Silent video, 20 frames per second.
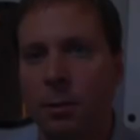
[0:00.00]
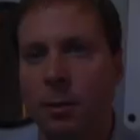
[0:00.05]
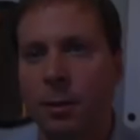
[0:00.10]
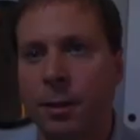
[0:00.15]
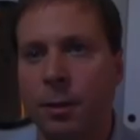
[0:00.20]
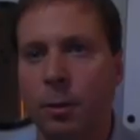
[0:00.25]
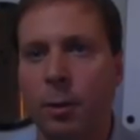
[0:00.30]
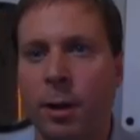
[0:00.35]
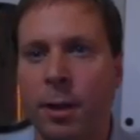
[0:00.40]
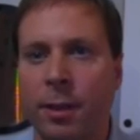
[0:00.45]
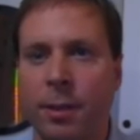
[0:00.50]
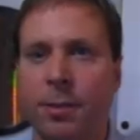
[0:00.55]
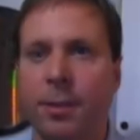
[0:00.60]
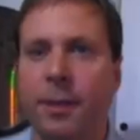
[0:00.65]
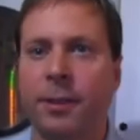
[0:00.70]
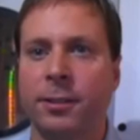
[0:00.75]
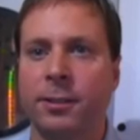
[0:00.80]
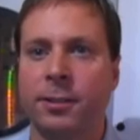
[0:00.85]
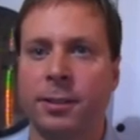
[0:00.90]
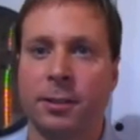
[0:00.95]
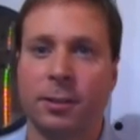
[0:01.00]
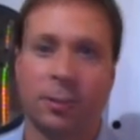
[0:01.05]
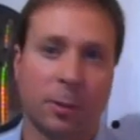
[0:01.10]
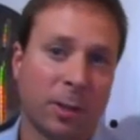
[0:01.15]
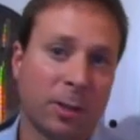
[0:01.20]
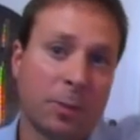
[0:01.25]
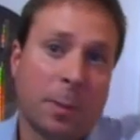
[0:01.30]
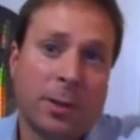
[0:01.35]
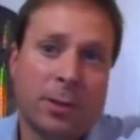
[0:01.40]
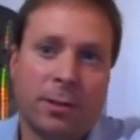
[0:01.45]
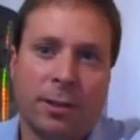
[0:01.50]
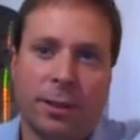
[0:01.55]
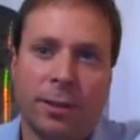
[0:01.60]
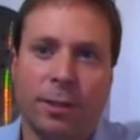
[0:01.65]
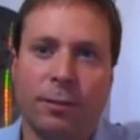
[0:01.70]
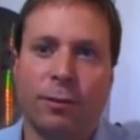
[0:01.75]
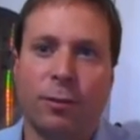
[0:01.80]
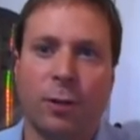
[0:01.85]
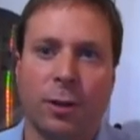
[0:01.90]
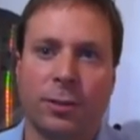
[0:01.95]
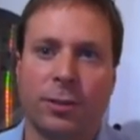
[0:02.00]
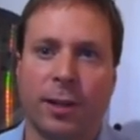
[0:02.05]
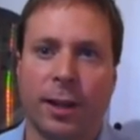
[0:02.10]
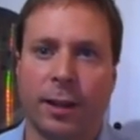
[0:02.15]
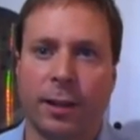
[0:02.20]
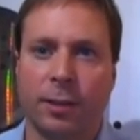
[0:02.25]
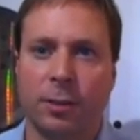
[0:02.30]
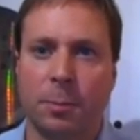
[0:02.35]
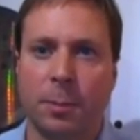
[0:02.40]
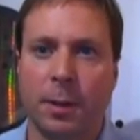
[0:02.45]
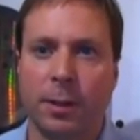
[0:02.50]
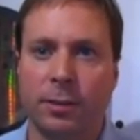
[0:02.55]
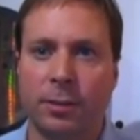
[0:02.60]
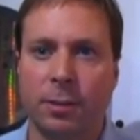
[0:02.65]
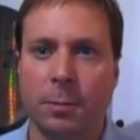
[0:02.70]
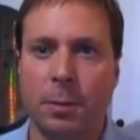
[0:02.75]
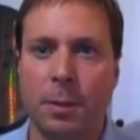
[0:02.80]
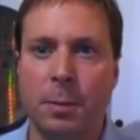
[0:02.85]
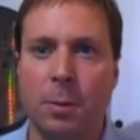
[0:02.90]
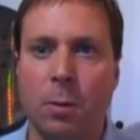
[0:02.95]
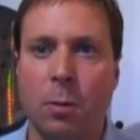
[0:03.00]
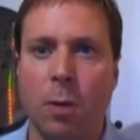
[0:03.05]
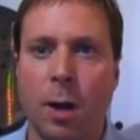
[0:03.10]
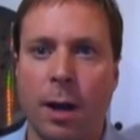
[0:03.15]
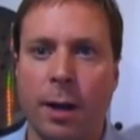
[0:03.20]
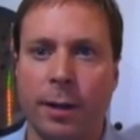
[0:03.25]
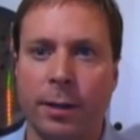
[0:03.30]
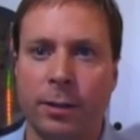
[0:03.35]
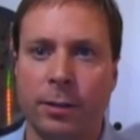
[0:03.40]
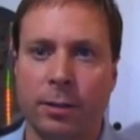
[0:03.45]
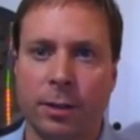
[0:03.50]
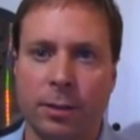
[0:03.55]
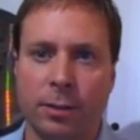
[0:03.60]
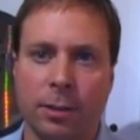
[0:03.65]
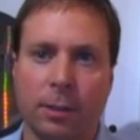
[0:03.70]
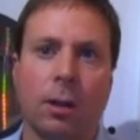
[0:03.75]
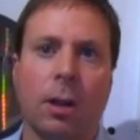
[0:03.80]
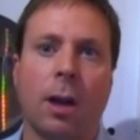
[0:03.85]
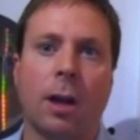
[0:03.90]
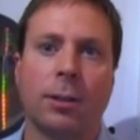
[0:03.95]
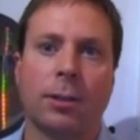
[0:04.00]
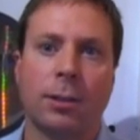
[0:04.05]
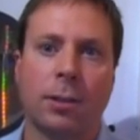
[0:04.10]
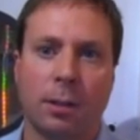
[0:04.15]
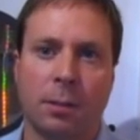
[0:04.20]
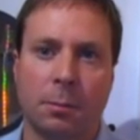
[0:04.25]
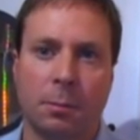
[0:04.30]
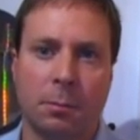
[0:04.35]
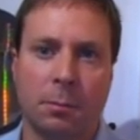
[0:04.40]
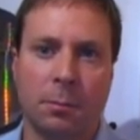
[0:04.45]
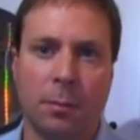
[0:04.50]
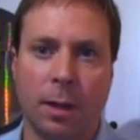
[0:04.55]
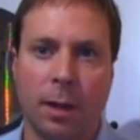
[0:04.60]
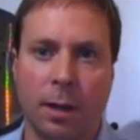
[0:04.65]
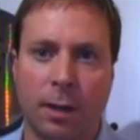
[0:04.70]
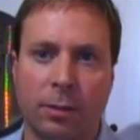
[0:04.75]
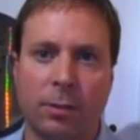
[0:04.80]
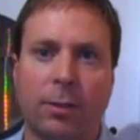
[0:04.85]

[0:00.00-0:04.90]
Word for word: Well, I think one of the things that's, especially in the four socket space, that people want is, is a long term uh,